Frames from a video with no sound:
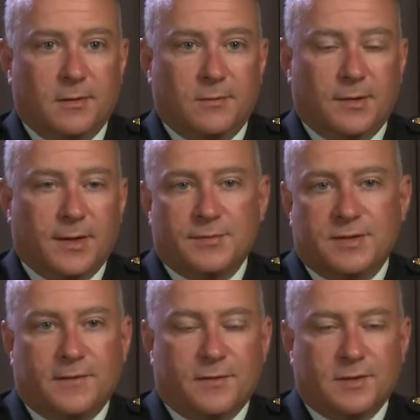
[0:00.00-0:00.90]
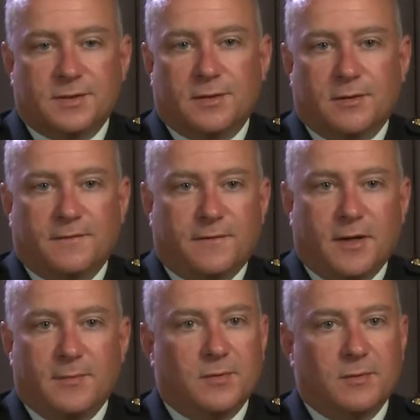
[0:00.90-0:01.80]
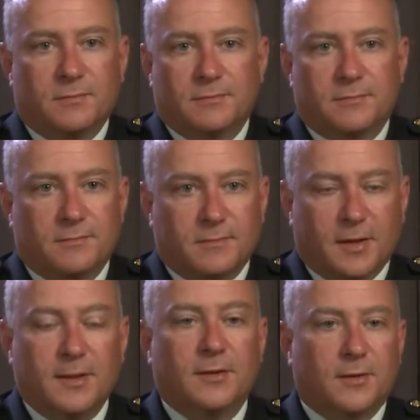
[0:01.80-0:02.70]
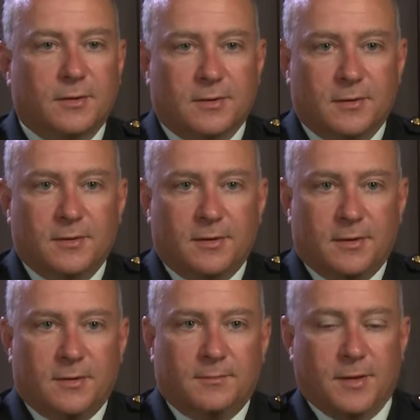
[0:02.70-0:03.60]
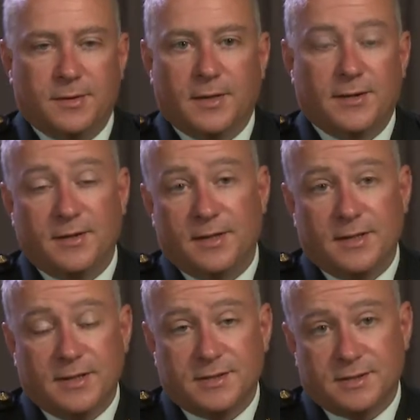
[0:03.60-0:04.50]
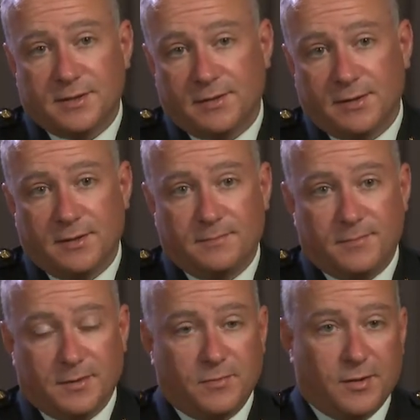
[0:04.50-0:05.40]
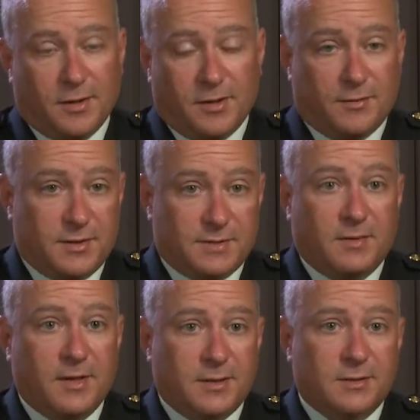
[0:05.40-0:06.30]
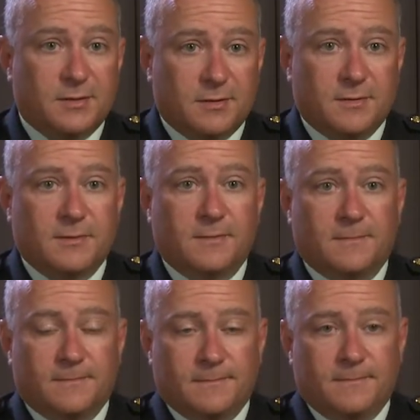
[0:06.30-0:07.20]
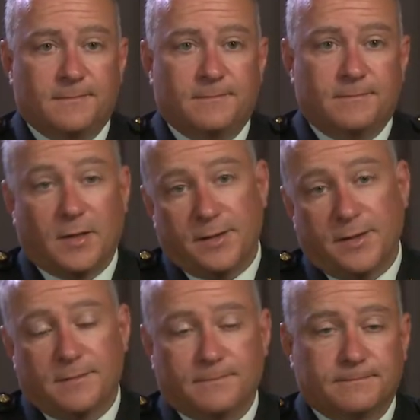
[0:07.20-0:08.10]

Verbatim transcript: well, that was never considered a viable likelihood. But nothing had necessarily been put into its place by then.